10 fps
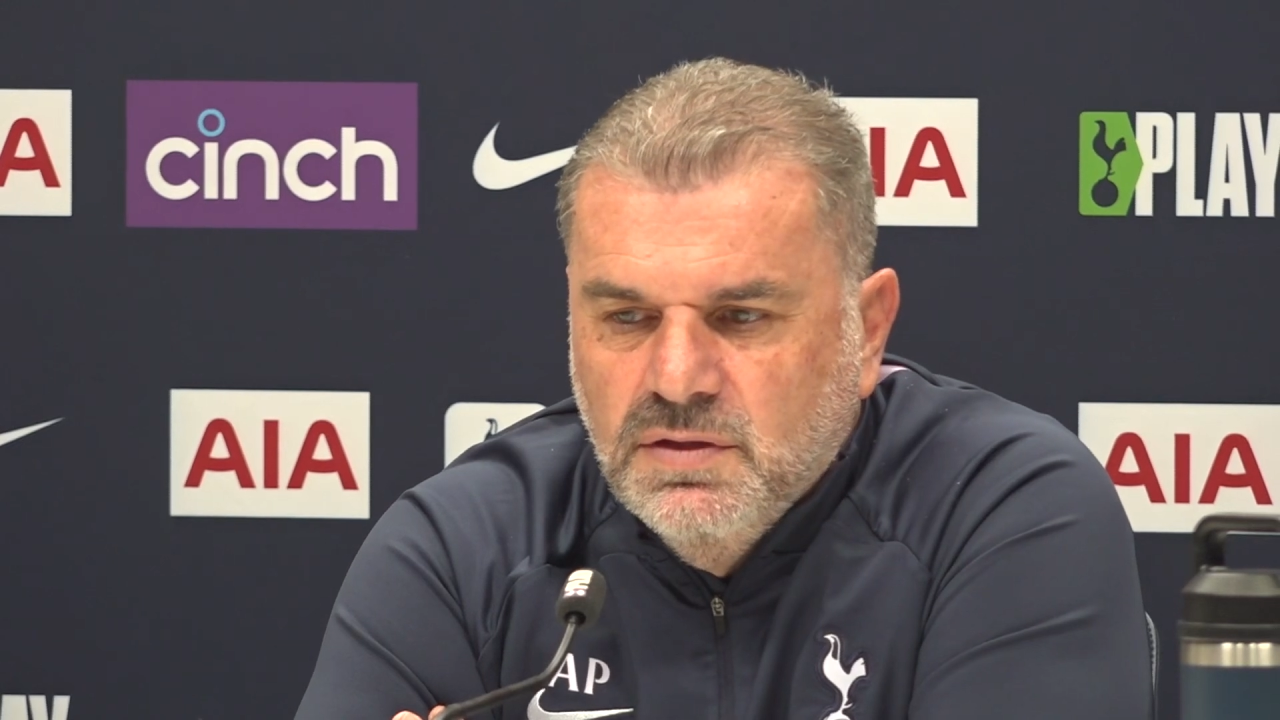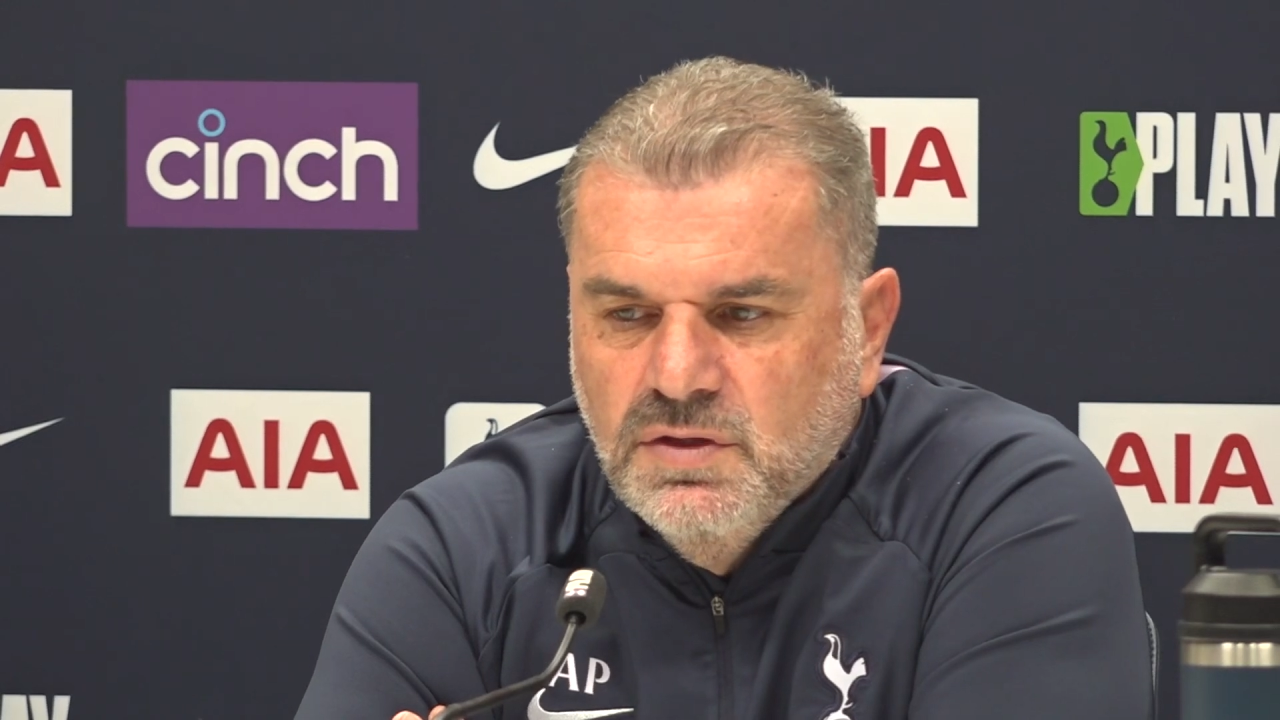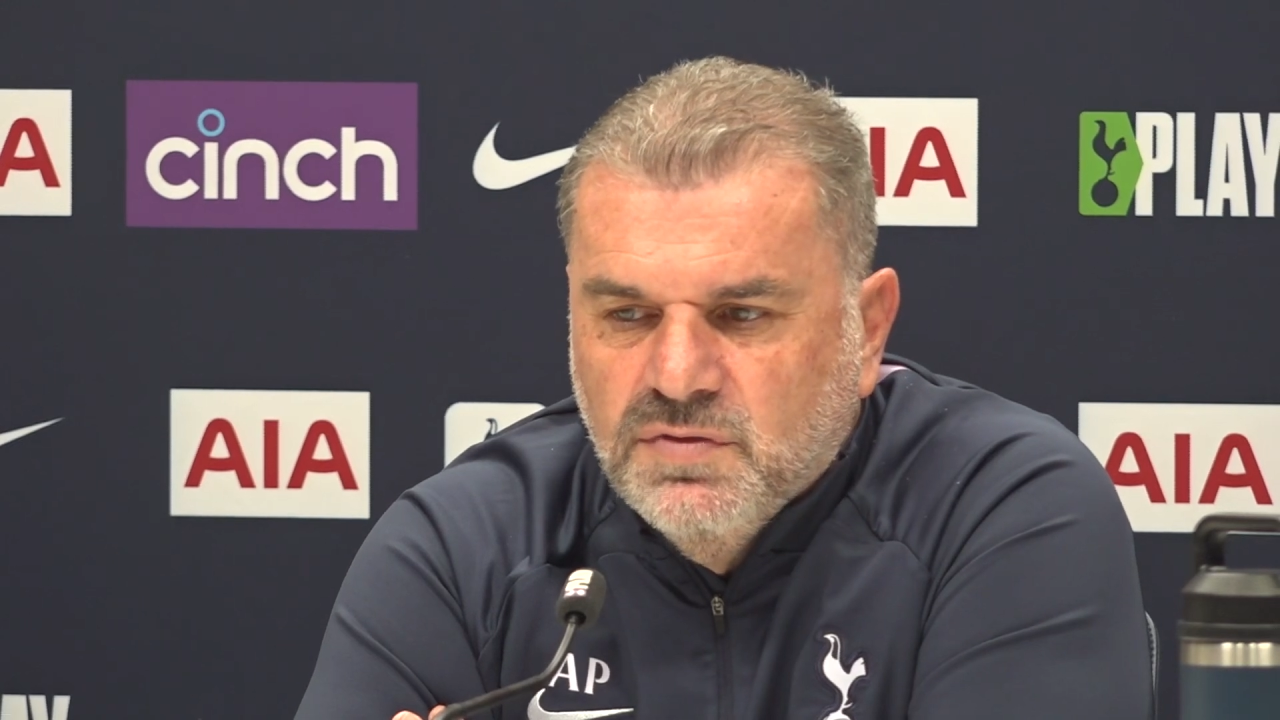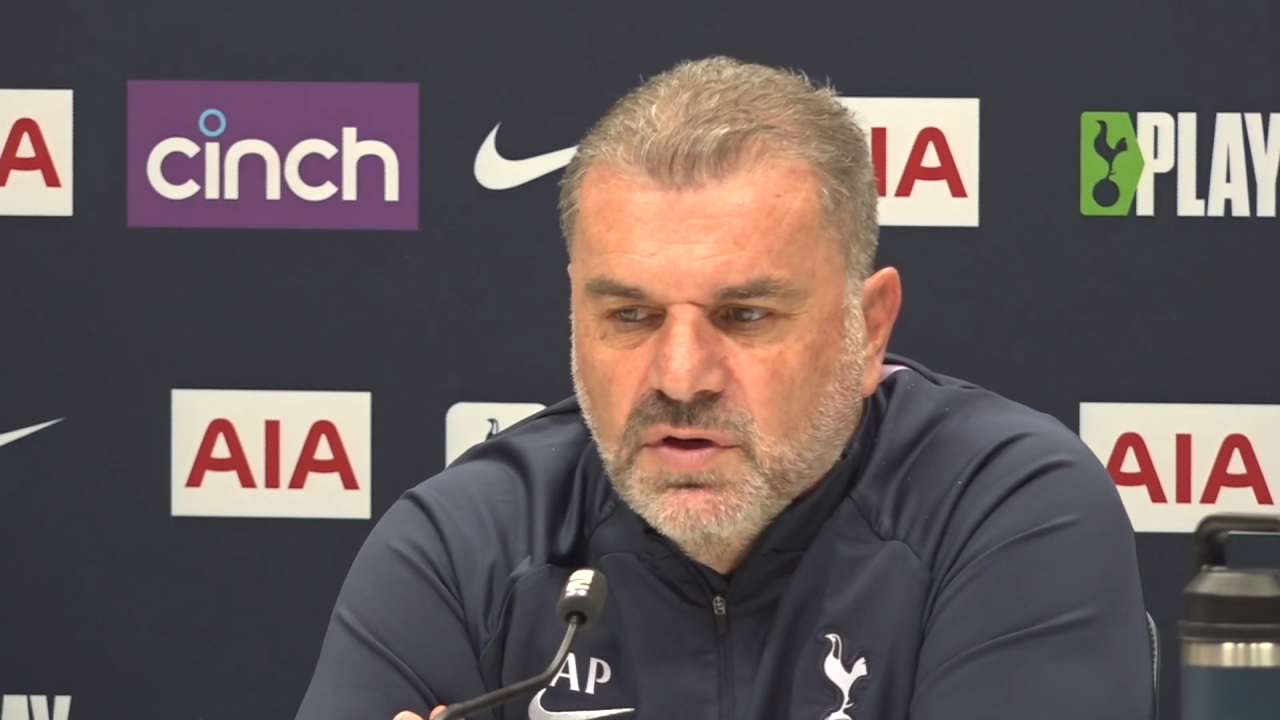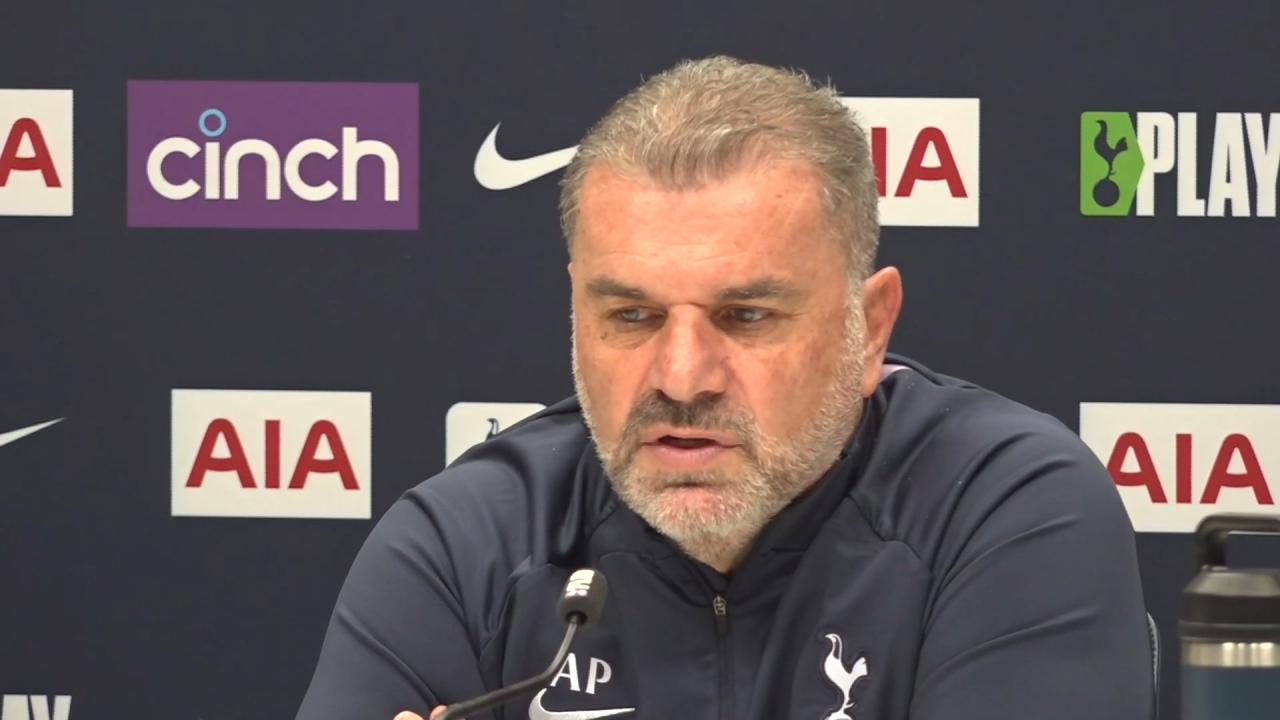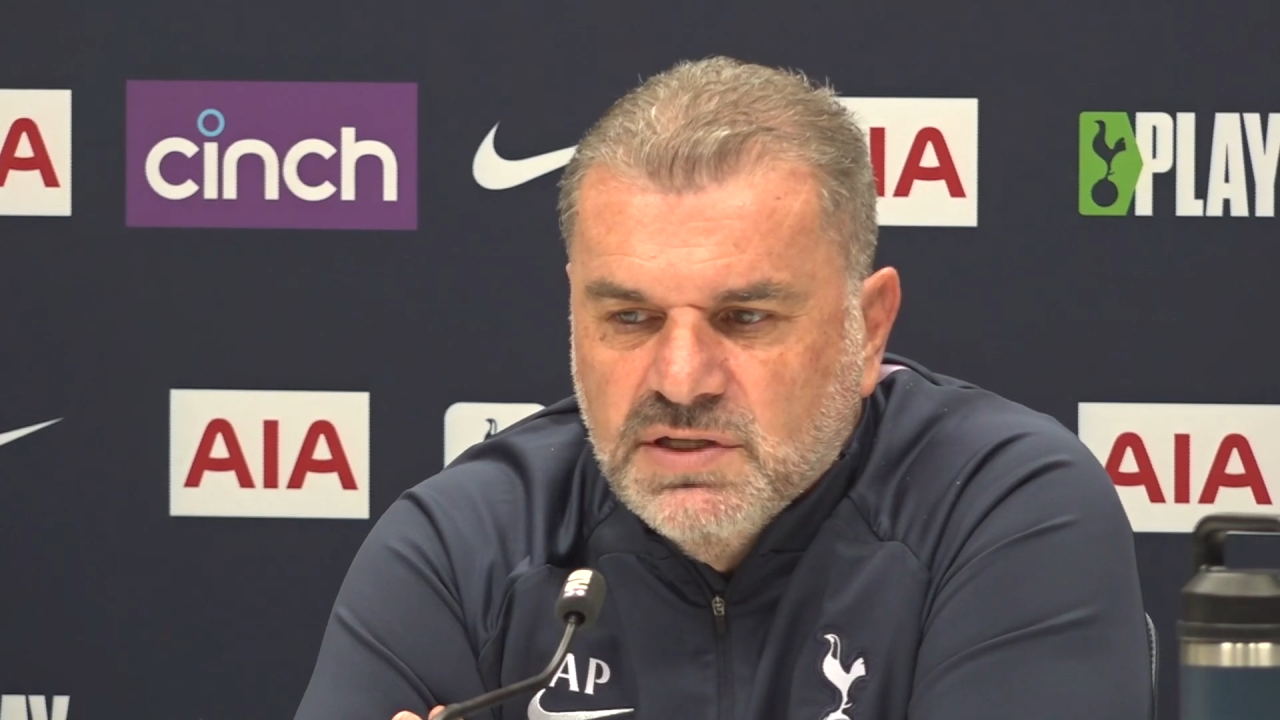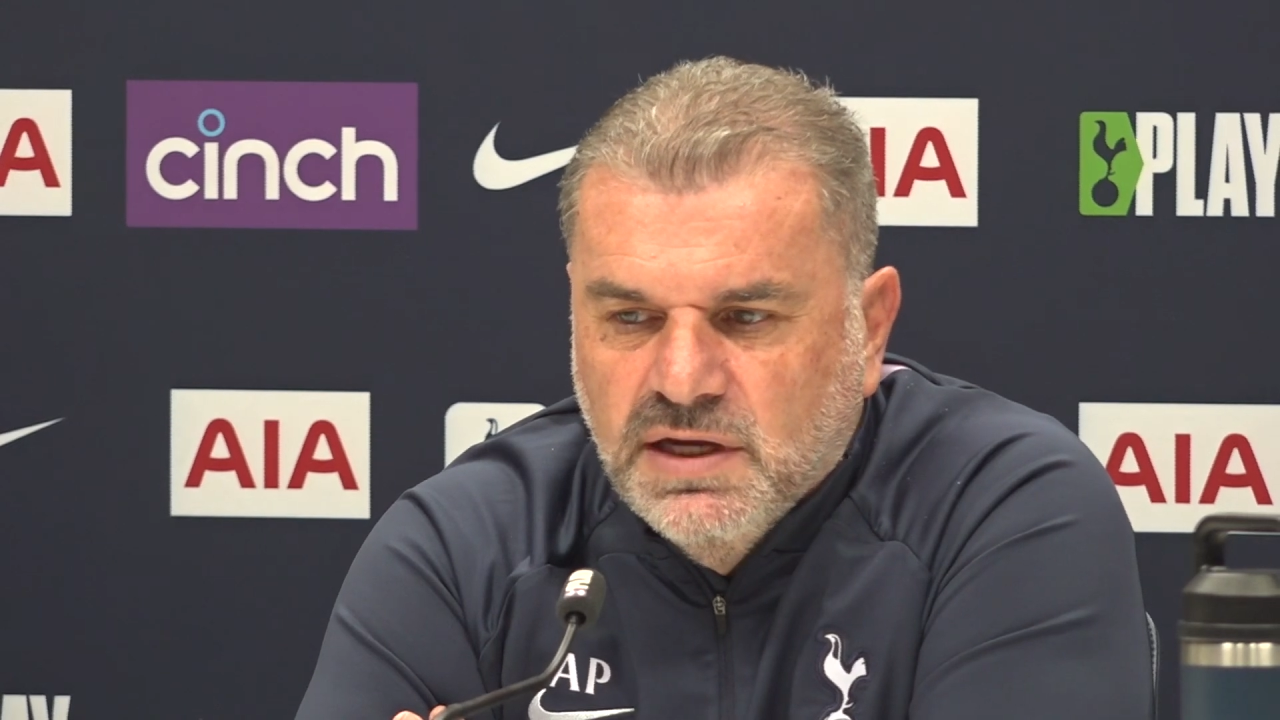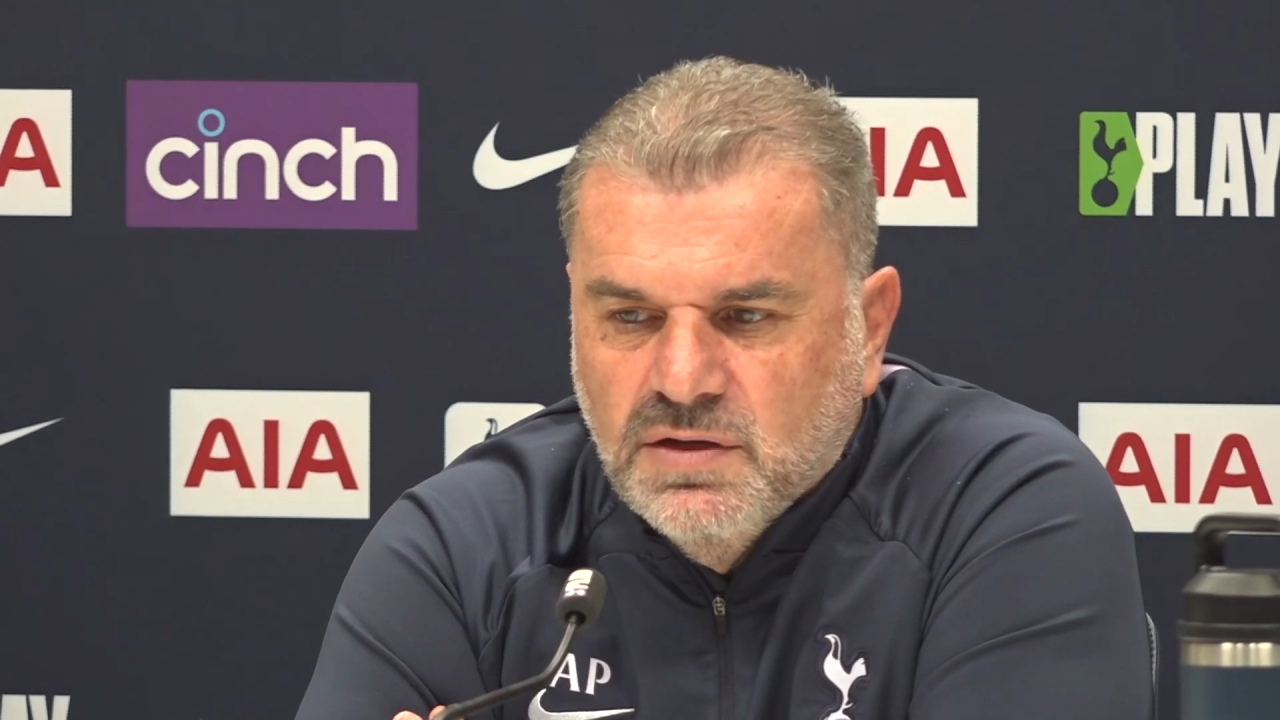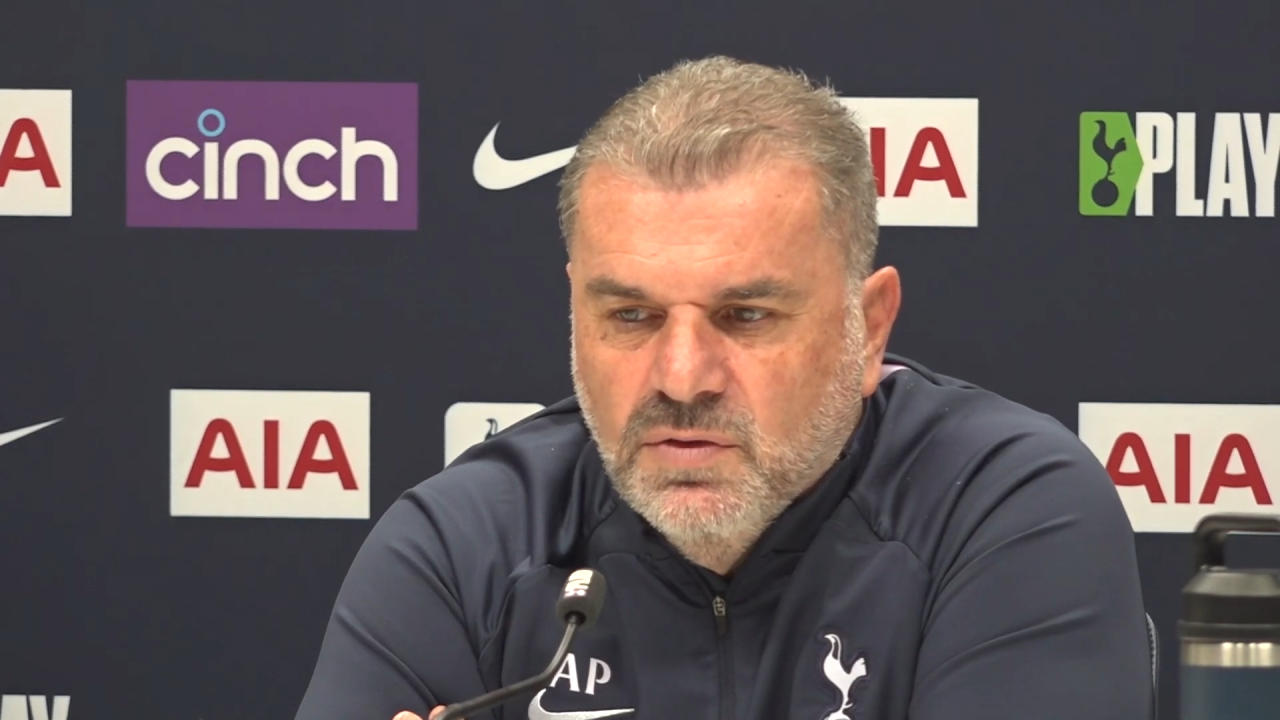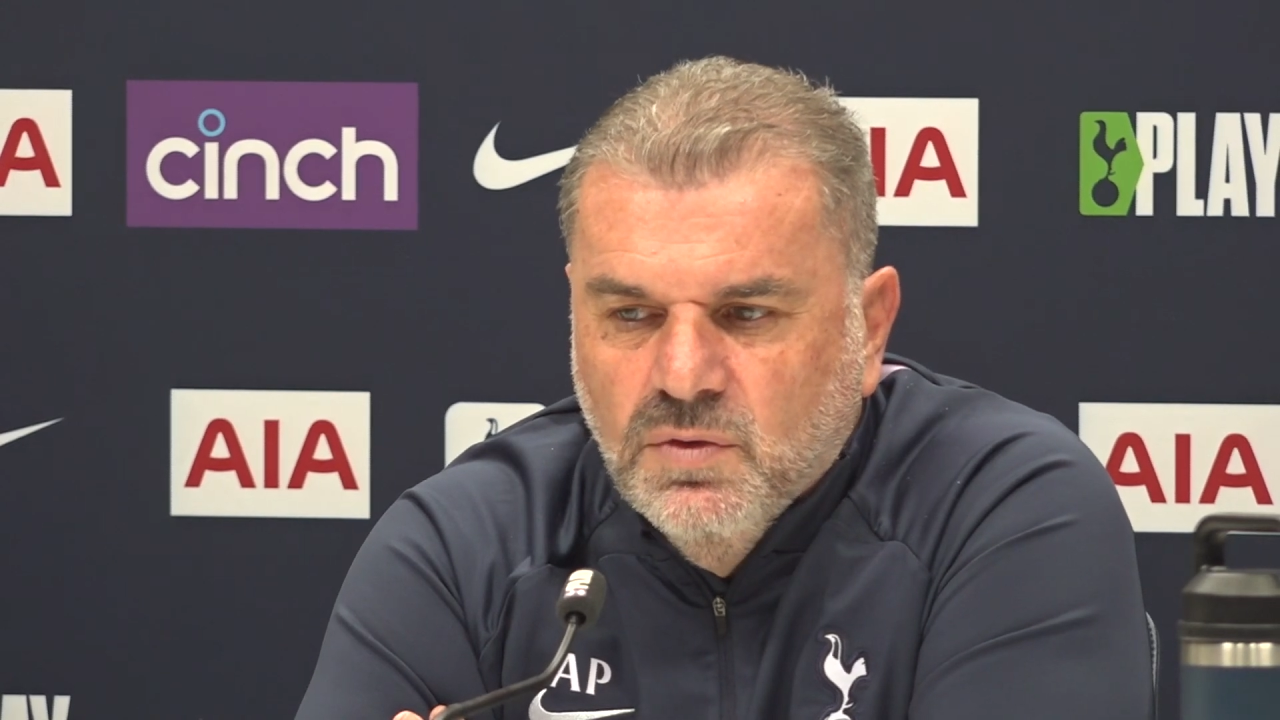you've got to take